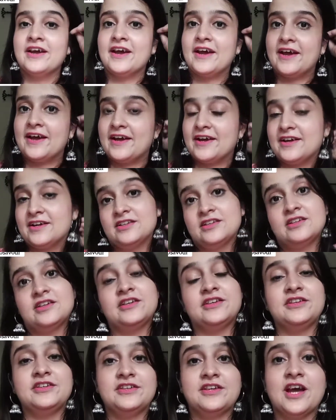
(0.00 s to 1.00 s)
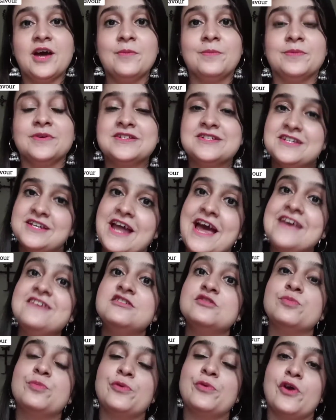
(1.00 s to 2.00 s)
And yep, it's a
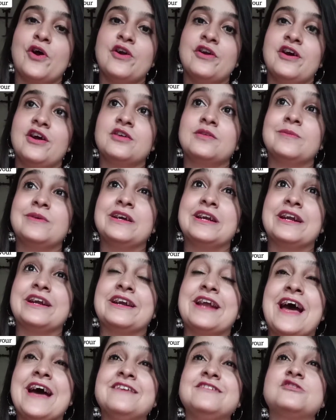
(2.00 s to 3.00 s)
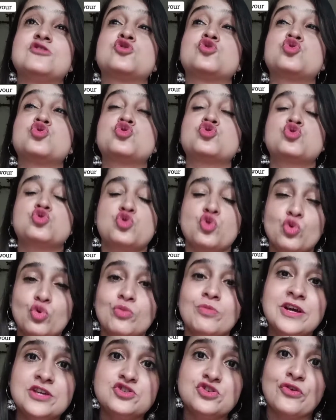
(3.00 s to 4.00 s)
nice product, but it has
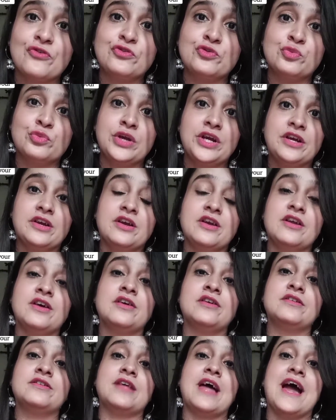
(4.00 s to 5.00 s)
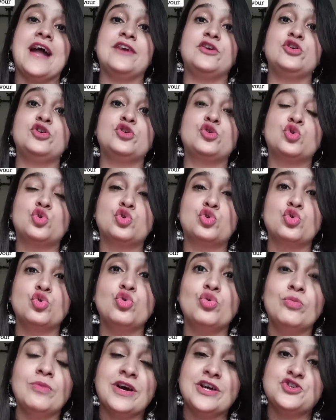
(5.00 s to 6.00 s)
too much of sweetness and
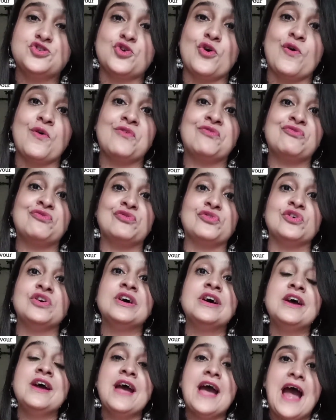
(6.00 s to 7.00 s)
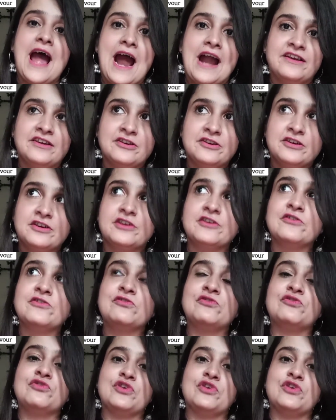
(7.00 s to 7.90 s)
too much of additive